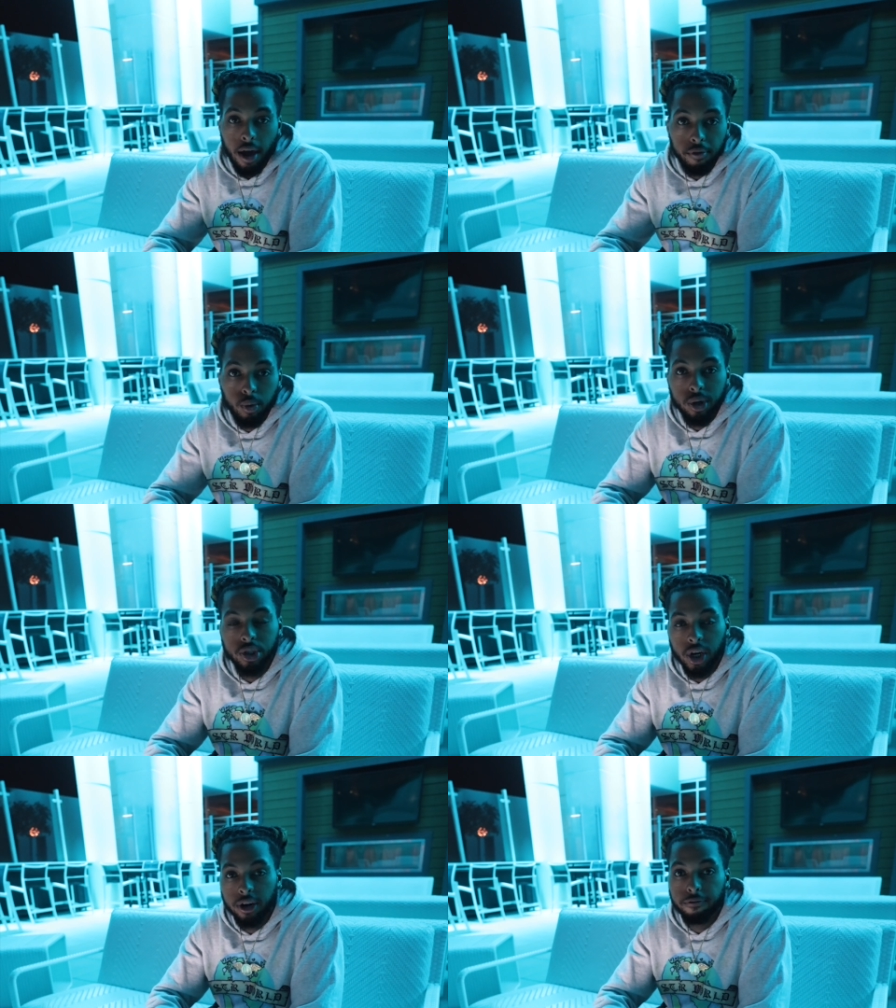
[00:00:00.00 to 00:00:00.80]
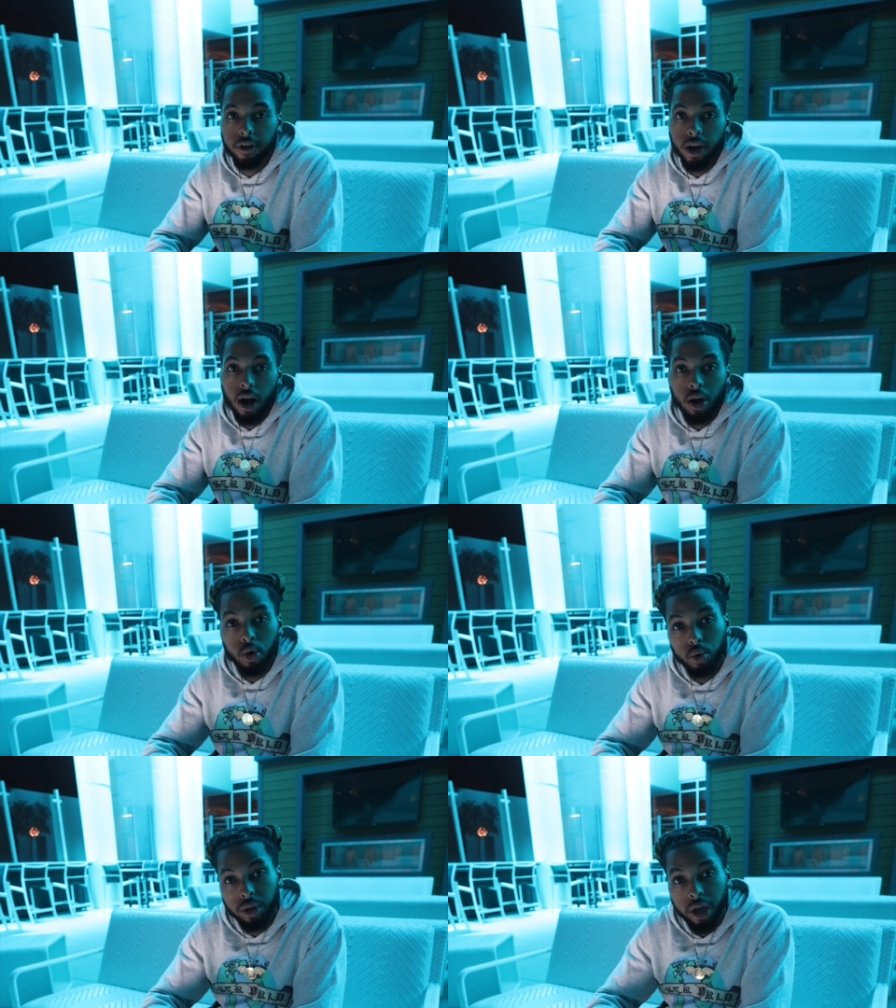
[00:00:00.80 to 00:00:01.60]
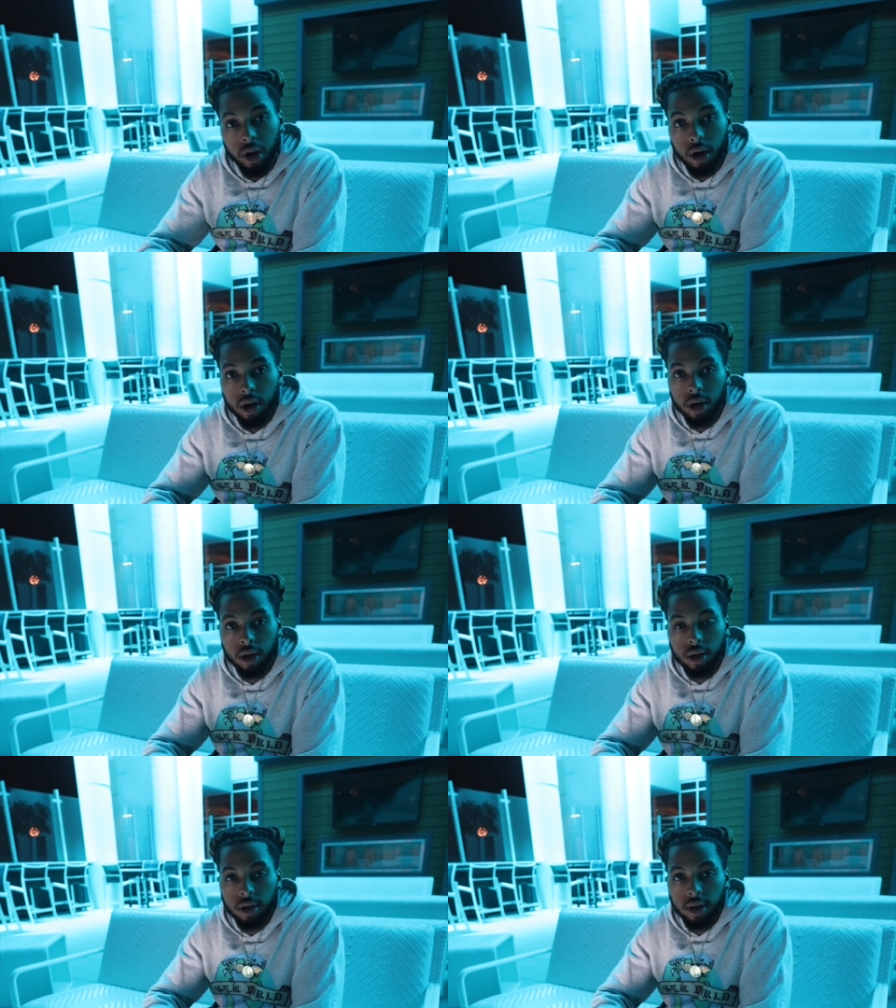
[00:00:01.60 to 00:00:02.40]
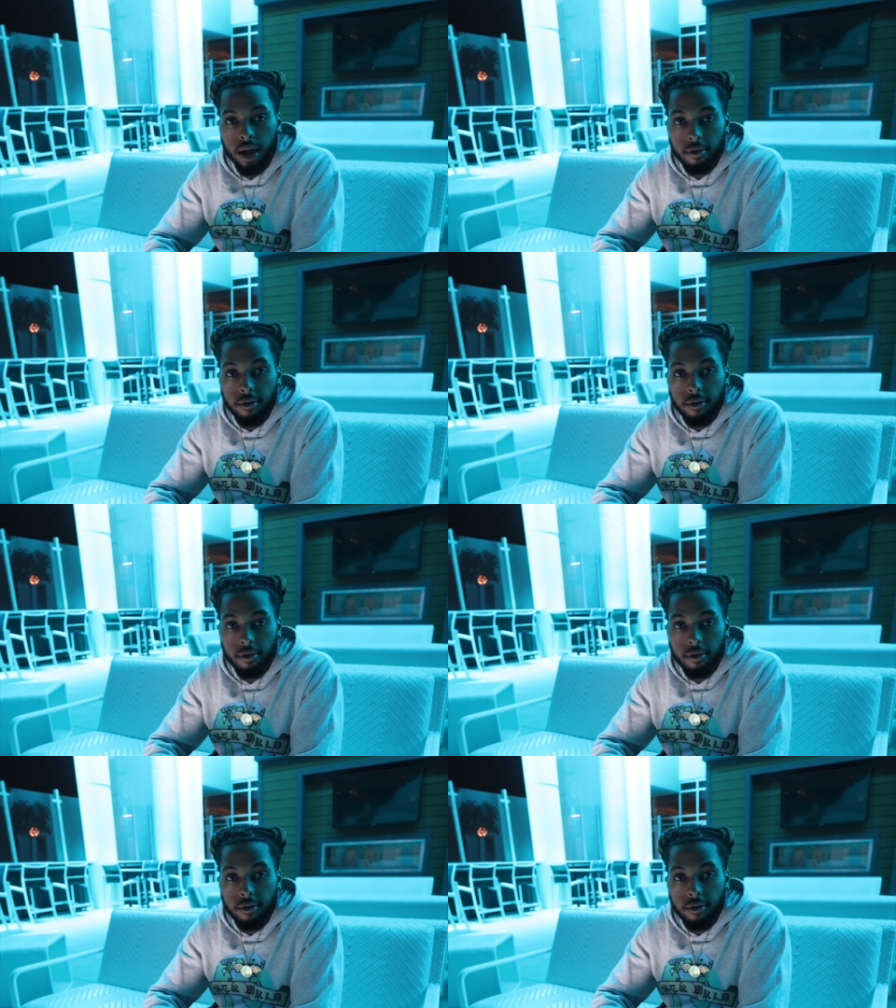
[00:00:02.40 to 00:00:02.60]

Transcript: Everyone's trying to figure out who they are.